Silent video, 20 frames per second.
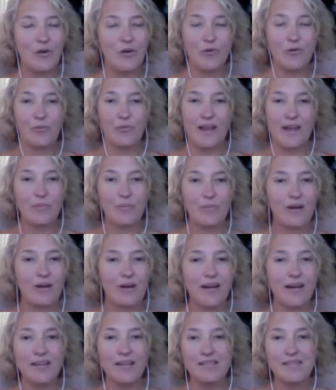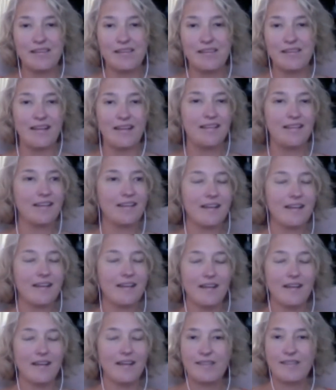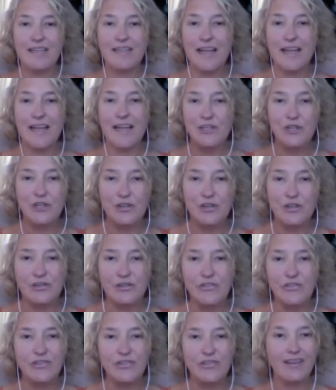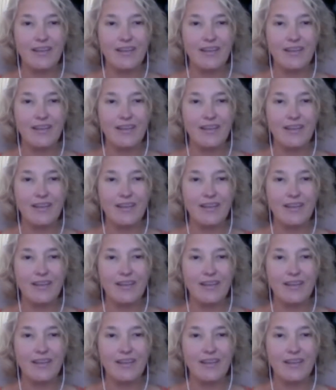grandmas and teenagers,